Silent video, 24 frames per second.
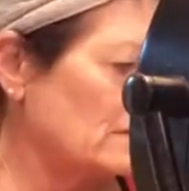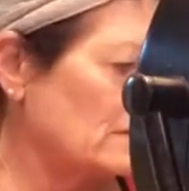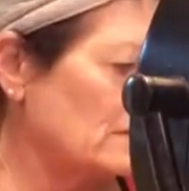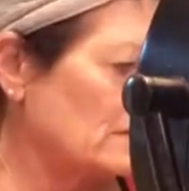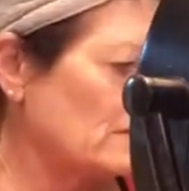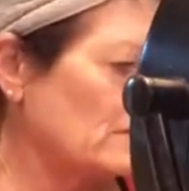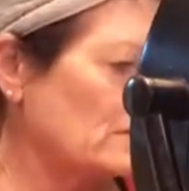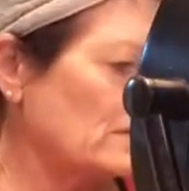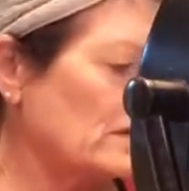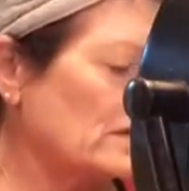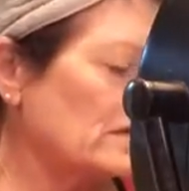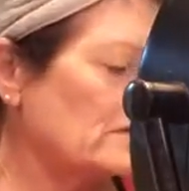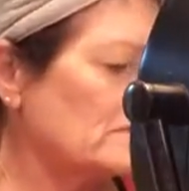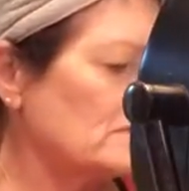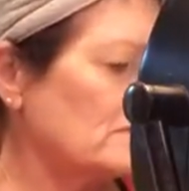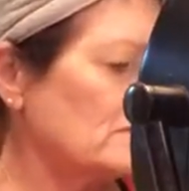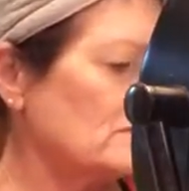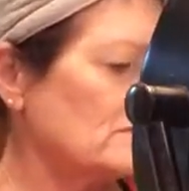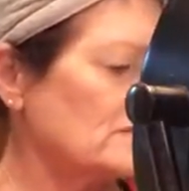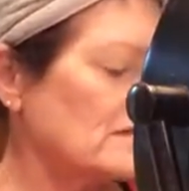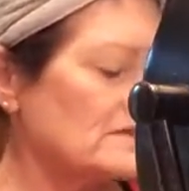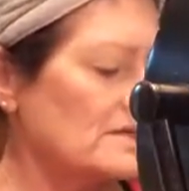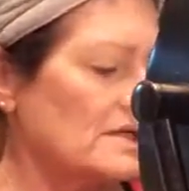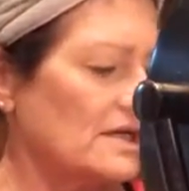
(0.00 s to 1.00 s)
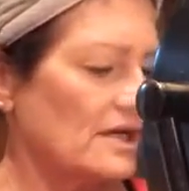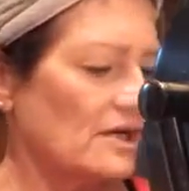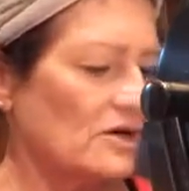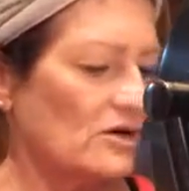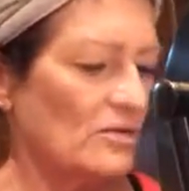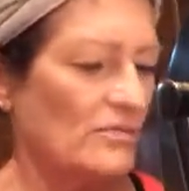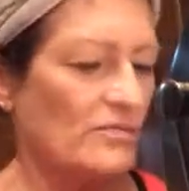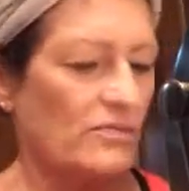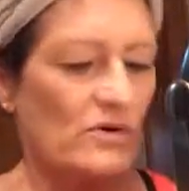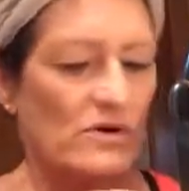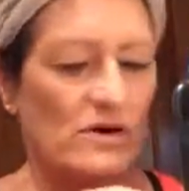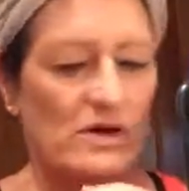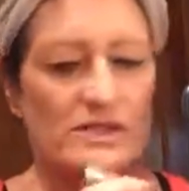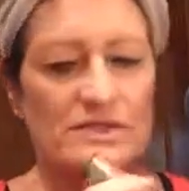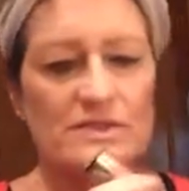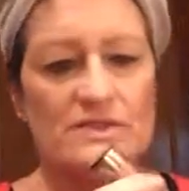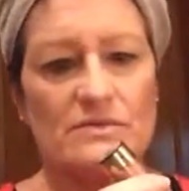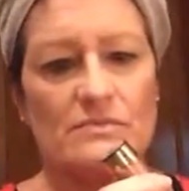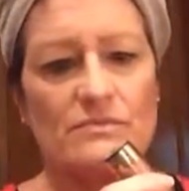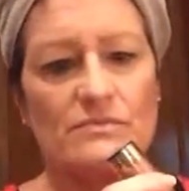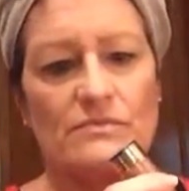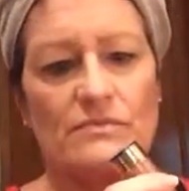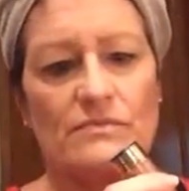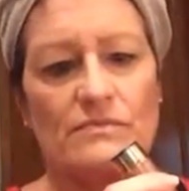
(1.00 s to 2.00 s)
Then what I do is I take our
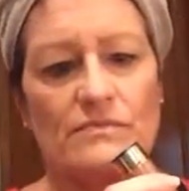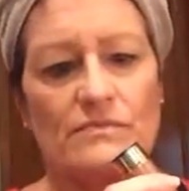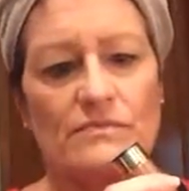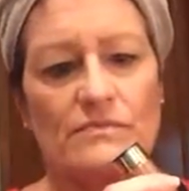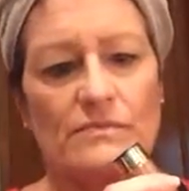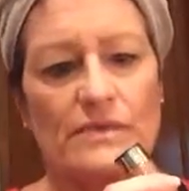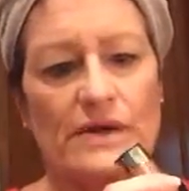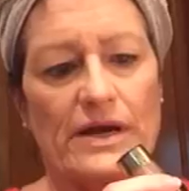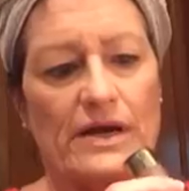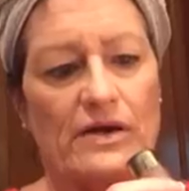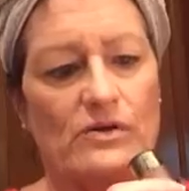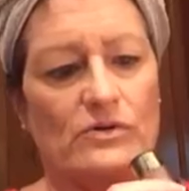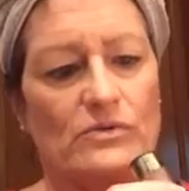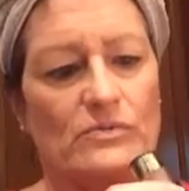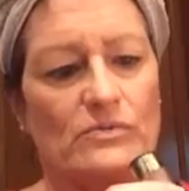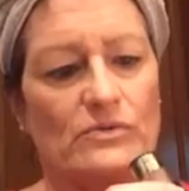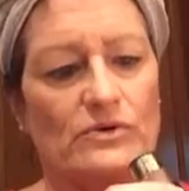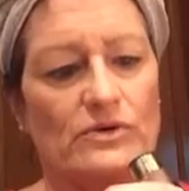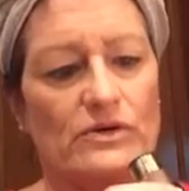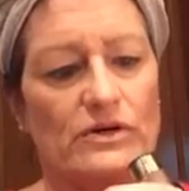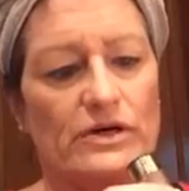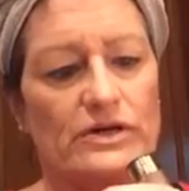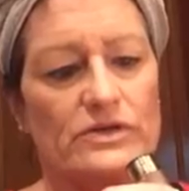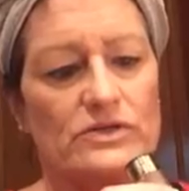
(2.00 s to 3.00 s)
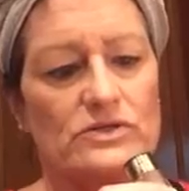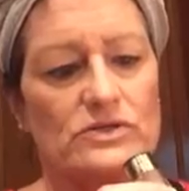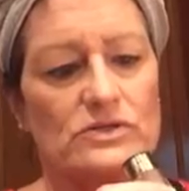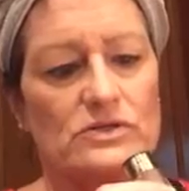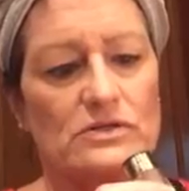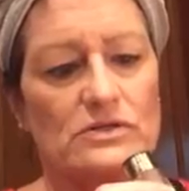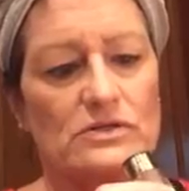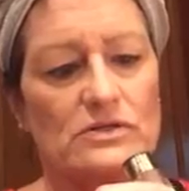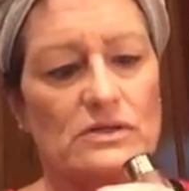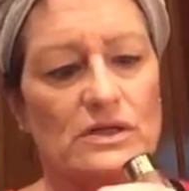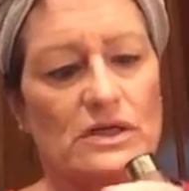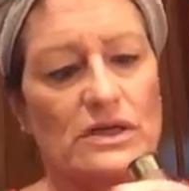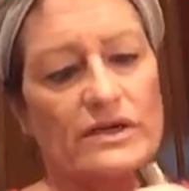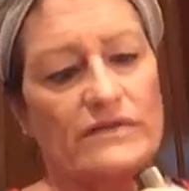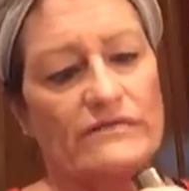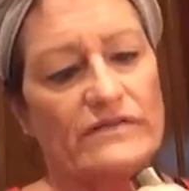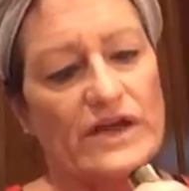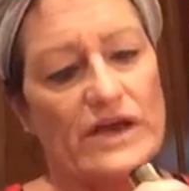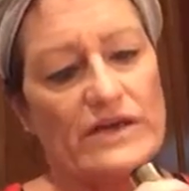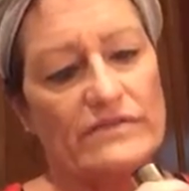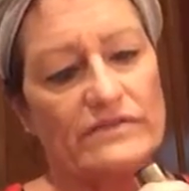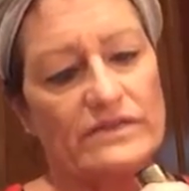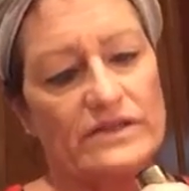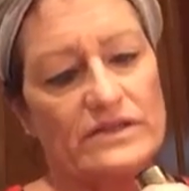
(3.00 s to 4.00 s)
bronzing powder brush, and I've
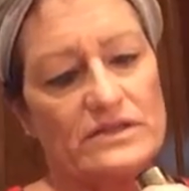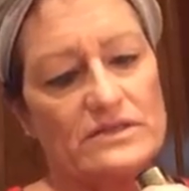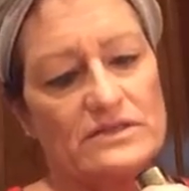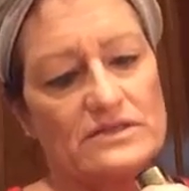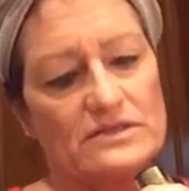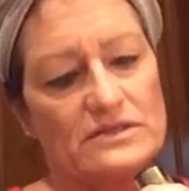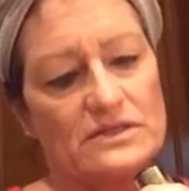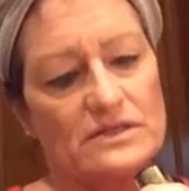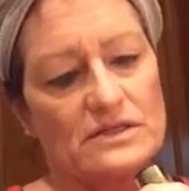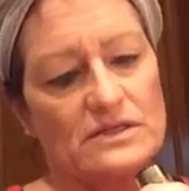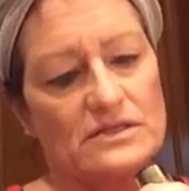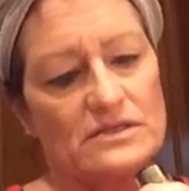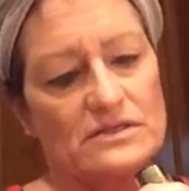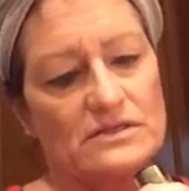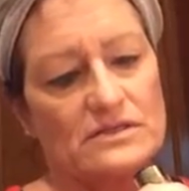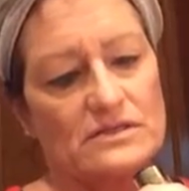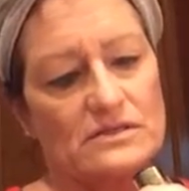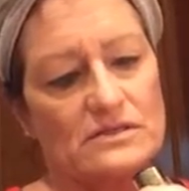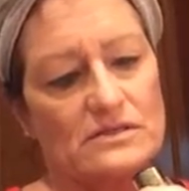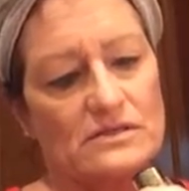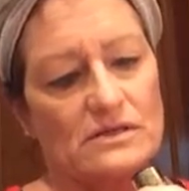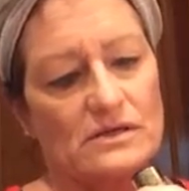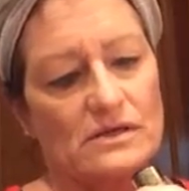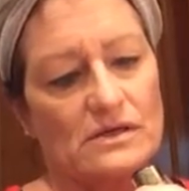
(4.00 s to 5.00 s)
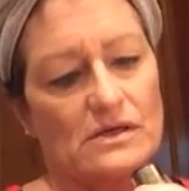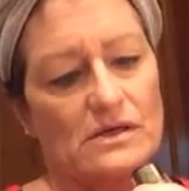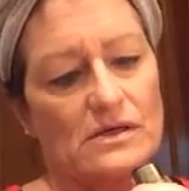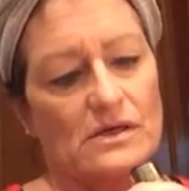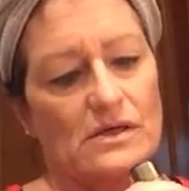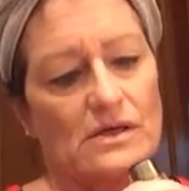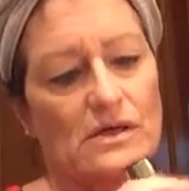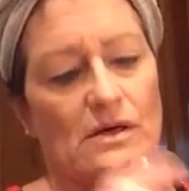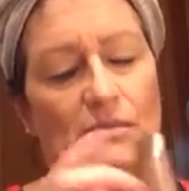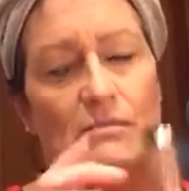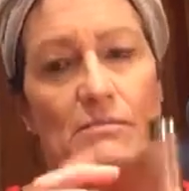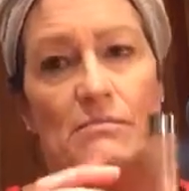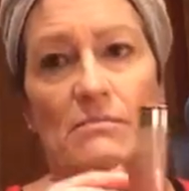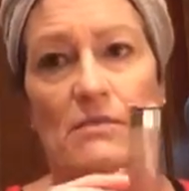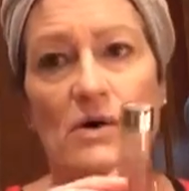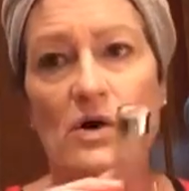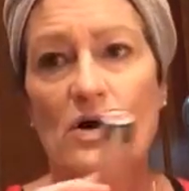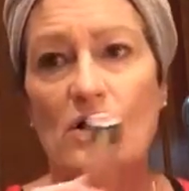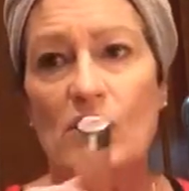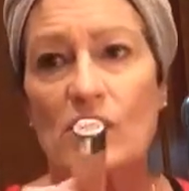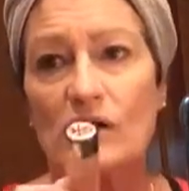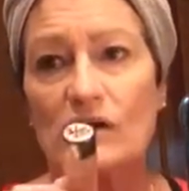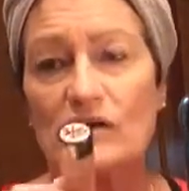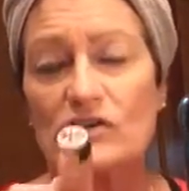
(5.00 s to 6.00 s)
had this since
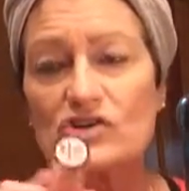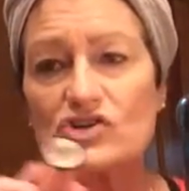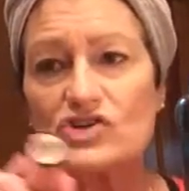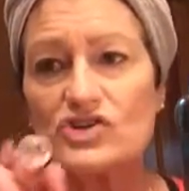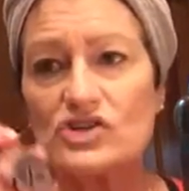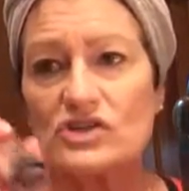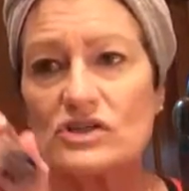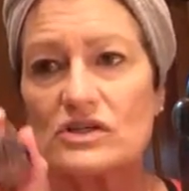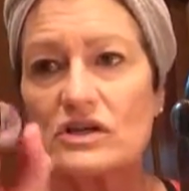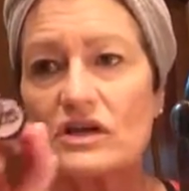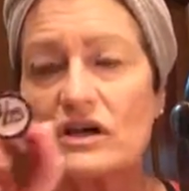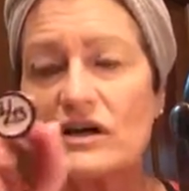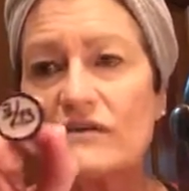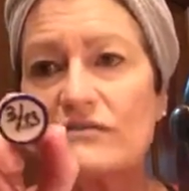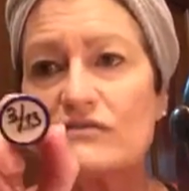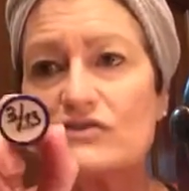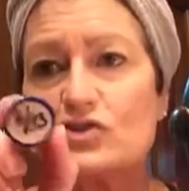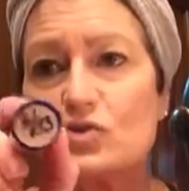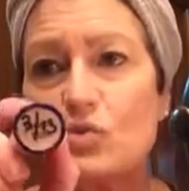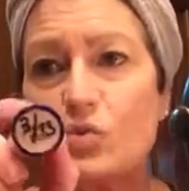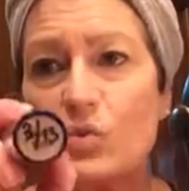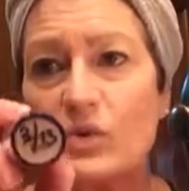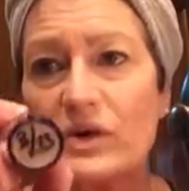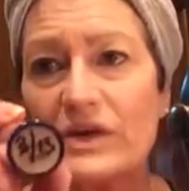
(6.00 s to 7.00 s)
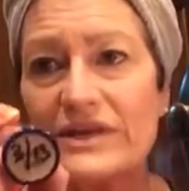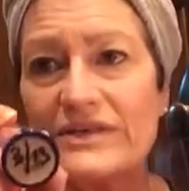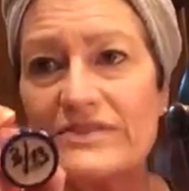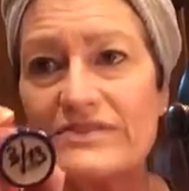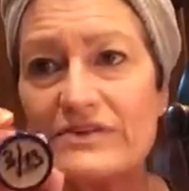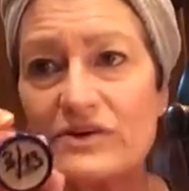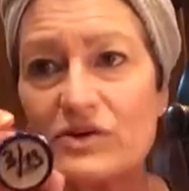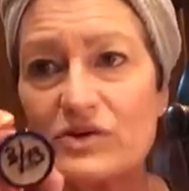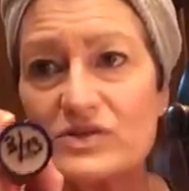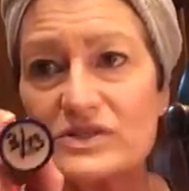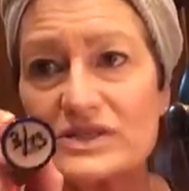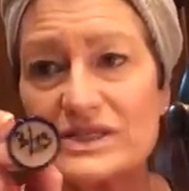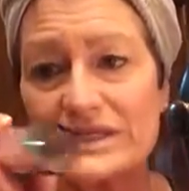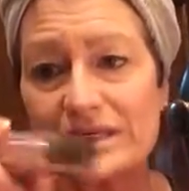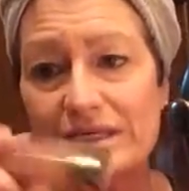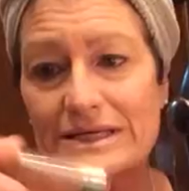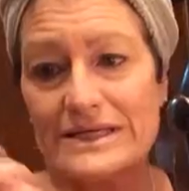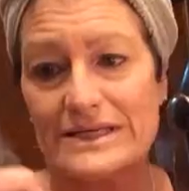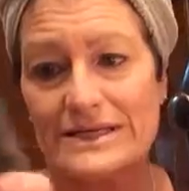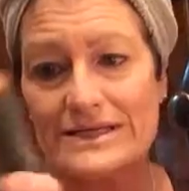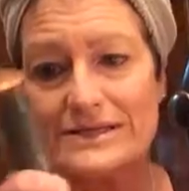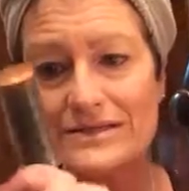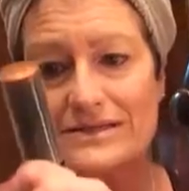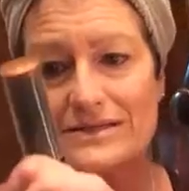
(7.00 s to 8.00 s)
March of
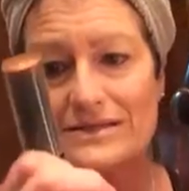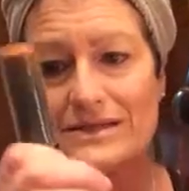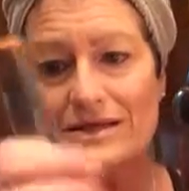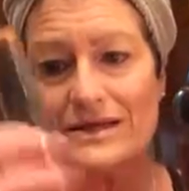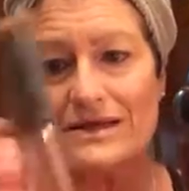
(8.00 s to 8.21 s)
2013.